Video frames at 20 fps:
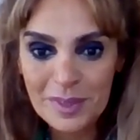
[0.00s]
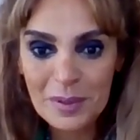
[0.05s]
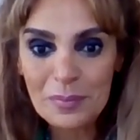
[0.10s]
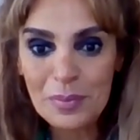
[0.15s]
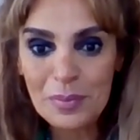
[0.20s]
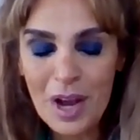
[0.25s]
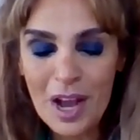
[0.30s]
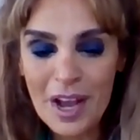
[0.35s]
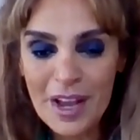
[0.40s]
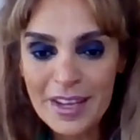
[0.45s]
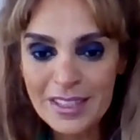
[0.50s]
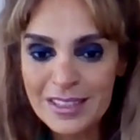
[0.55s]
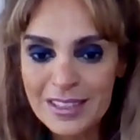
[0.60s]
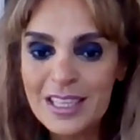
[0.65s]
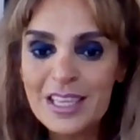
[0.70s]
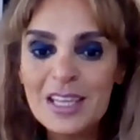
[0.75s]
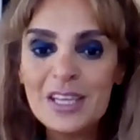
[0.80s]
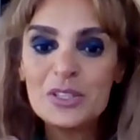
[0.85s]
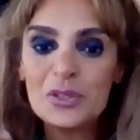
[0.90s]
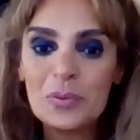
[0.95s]
Brian,
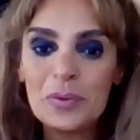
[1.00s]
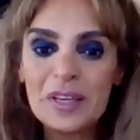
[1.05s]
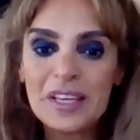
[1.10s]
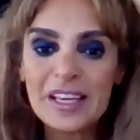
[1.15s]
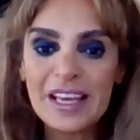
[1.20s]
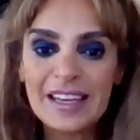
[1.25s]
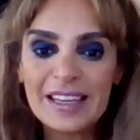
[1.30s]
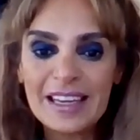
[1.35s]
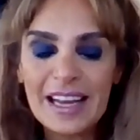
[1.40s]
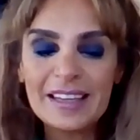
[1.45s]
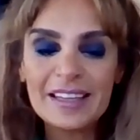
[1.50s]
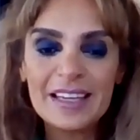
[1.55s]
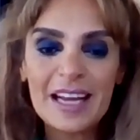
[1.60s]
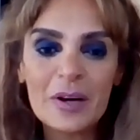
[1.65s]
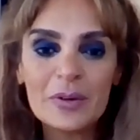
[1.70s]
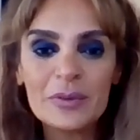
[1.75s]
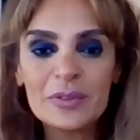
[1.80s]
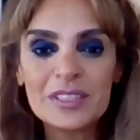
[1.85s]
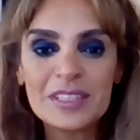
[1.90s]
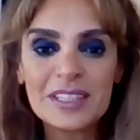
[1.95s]
so we can
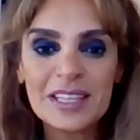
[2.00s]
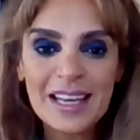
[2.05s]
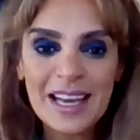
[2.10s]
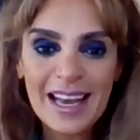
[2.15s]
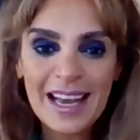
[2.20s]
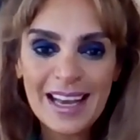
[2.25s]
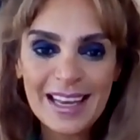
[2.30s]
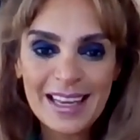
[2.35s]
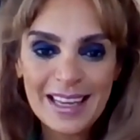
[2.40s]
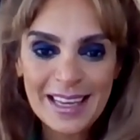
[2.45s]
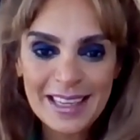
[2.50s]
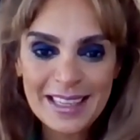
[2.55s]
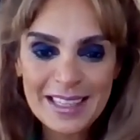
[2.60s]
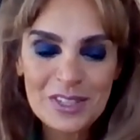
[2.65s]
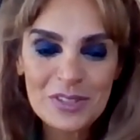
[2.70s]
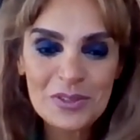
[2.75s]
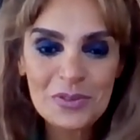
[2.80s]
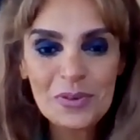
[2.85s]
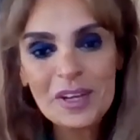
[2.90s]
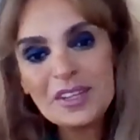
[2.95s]
announce
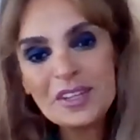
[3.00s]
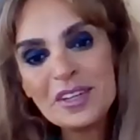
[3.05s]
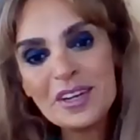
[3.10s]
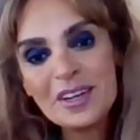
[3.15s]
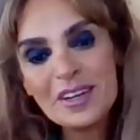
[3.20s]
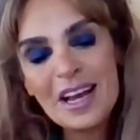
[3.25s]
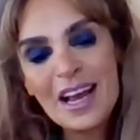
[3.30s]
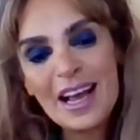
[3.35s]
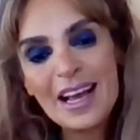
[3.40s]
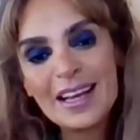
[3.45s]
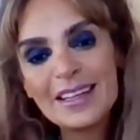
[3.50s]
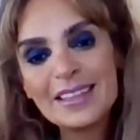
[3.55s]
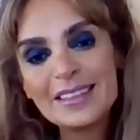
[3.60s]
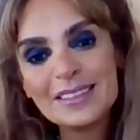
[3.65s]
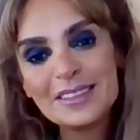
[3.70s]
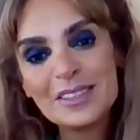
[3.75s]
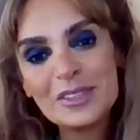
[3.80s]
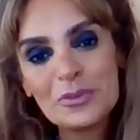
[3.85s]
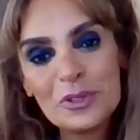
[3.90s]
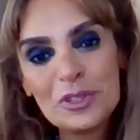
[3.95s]
each winner
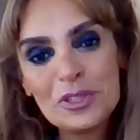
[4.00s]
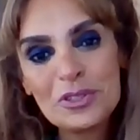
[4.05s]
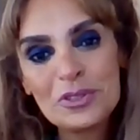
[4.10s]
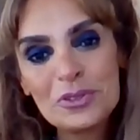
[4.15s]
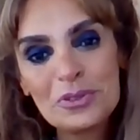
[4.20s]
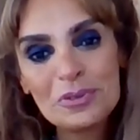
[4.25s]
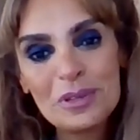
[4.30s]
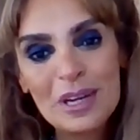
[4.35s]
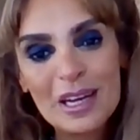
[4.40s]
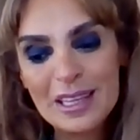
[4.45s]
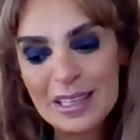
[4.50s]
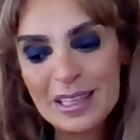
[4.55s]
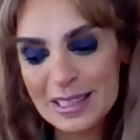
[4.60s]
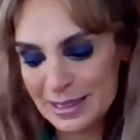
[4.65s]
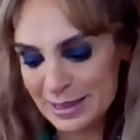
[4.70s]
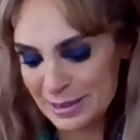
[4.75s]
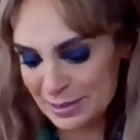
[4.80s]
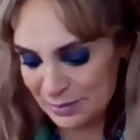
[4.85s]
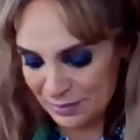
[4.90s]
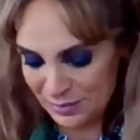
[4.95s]
and wish you
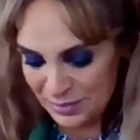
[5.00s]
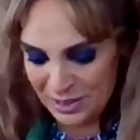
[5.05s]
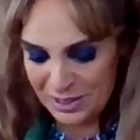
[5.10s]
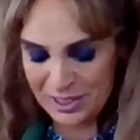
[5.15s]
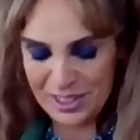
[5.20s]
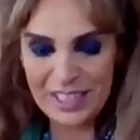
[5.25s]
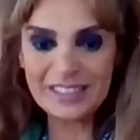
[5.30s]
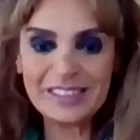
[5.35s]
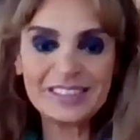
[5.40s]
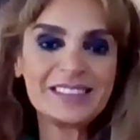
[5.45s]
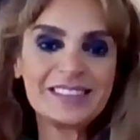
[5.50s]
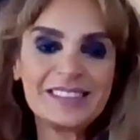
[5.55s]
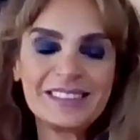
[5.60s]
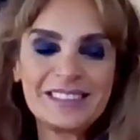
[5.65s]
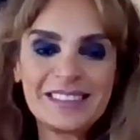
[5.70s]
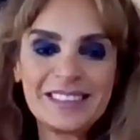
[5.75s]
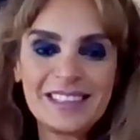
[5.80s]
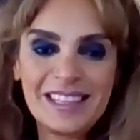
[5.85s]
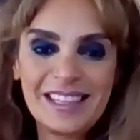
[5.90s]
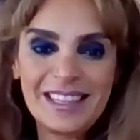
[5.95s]
a great,
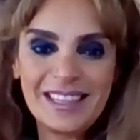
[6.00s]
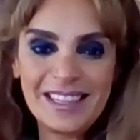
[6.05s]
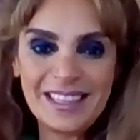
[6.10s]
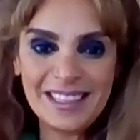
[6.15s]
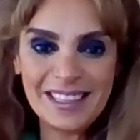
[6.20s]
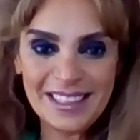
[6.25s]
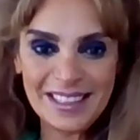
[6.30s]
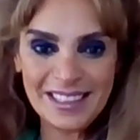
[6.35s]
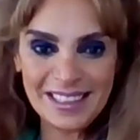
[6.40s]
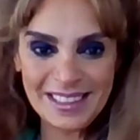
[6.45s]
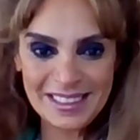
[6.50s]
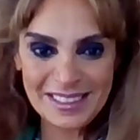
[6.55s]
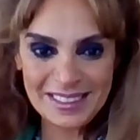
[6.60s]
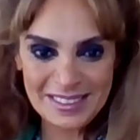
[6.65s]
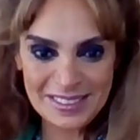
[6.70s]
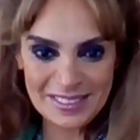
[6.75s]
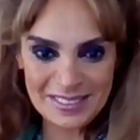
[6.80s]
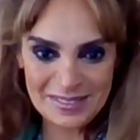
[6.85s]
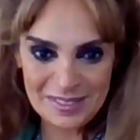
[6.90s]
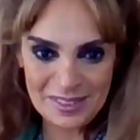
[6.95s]

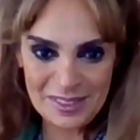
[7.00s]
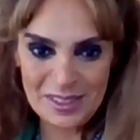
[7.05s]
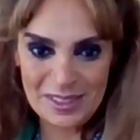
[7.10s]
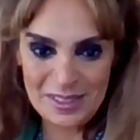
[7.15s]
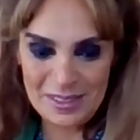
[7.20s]
send